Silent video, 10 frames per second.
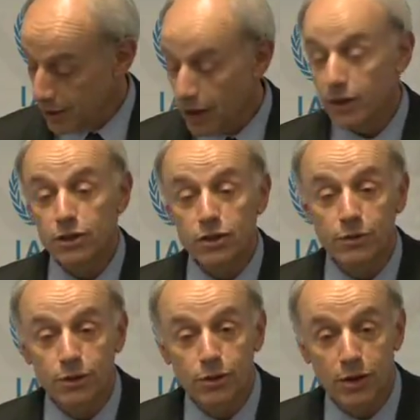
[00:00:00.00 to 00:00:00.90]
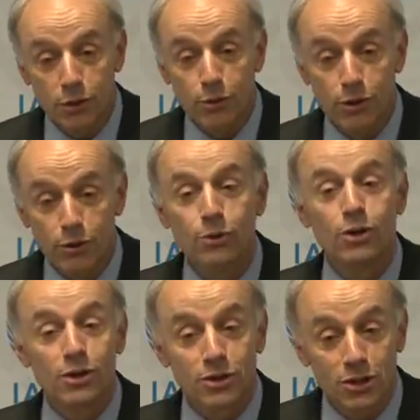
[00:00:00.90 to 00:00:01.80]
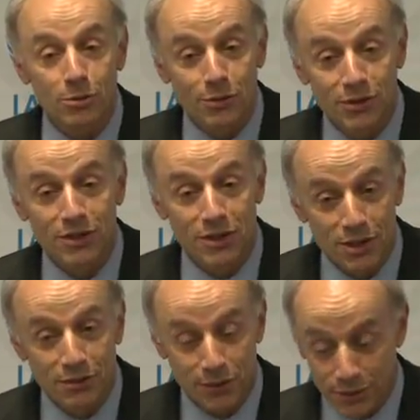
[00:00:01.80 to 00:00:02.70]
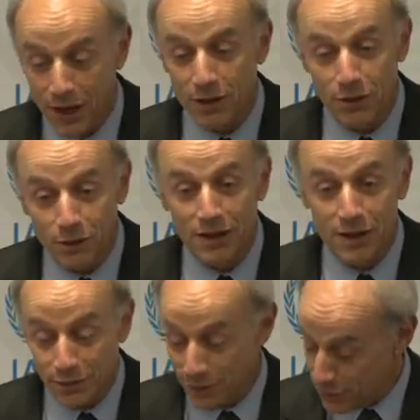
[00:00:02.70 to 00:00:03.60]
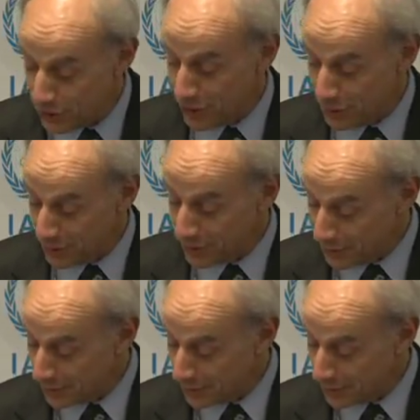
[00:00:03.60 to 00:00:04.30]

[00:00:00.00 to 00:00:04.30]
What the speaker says: I discovered together with you some of these leafy and non-leafy vegetables.